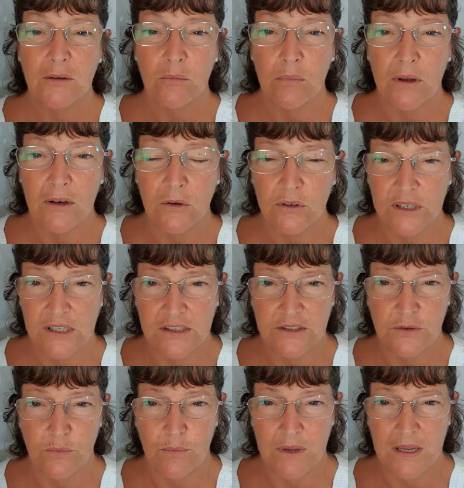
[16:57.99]
but looking
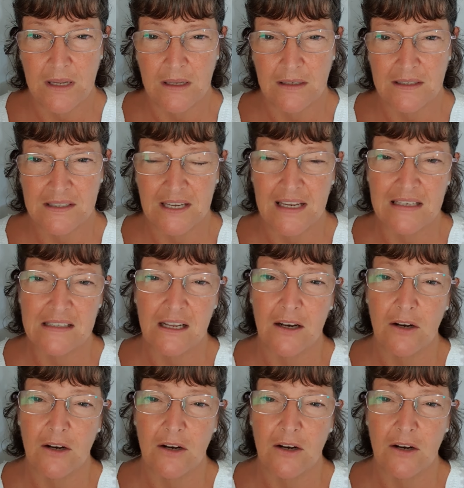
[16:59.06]
to me, says the